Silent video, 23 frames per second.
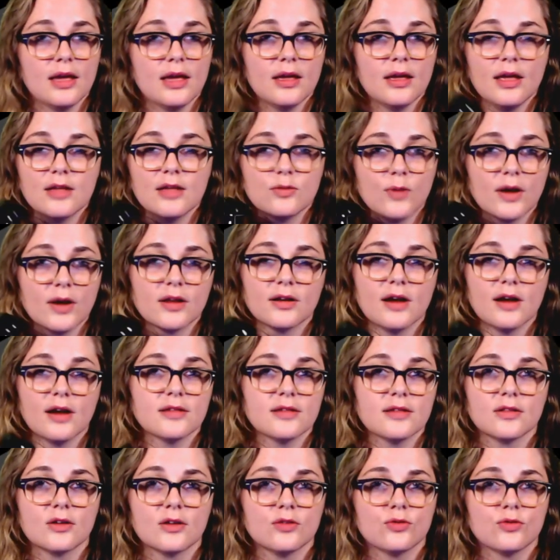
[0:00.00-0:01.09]
it's recognizing
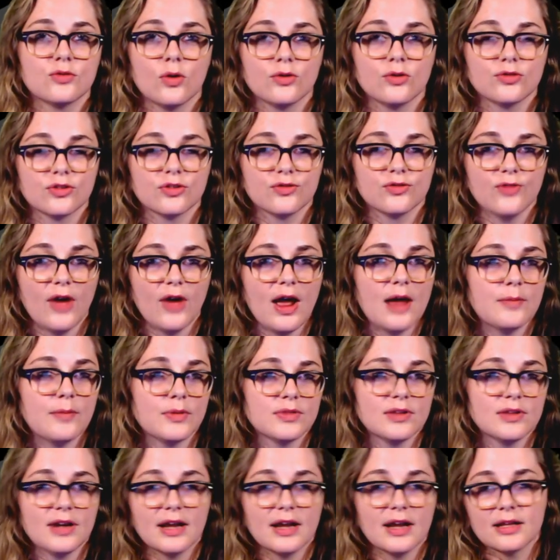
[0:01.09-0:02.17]
the controller just fine, but
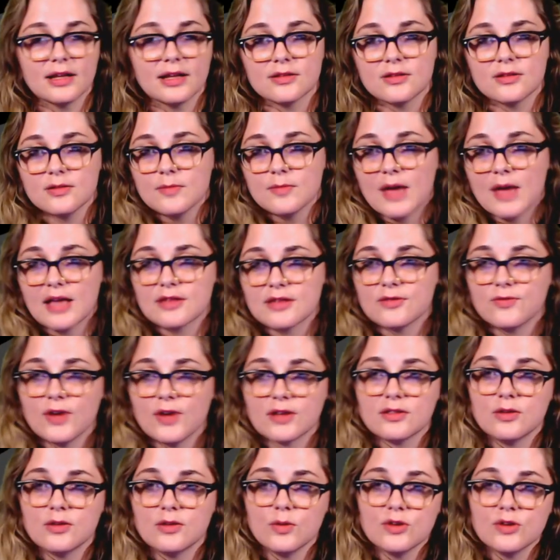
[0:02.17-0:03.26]
then I get into Mass Effect the
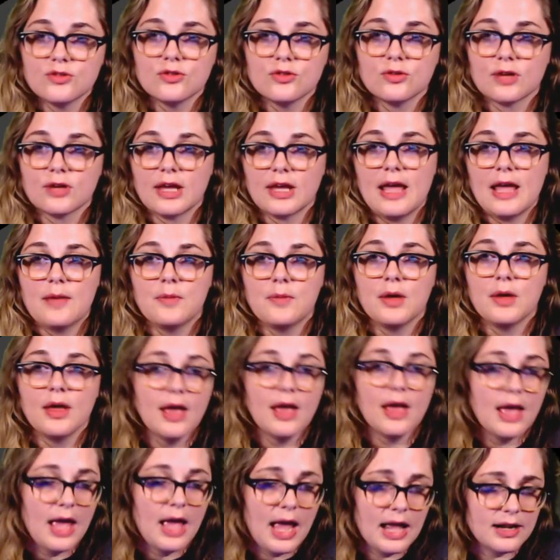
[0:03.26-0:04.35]
original game
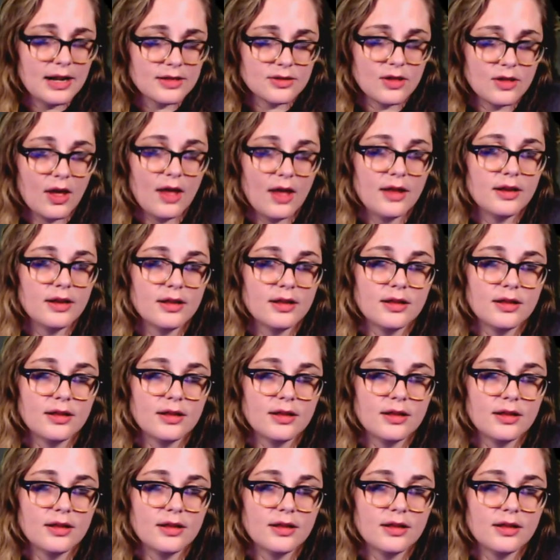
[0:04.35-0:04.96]
and it's not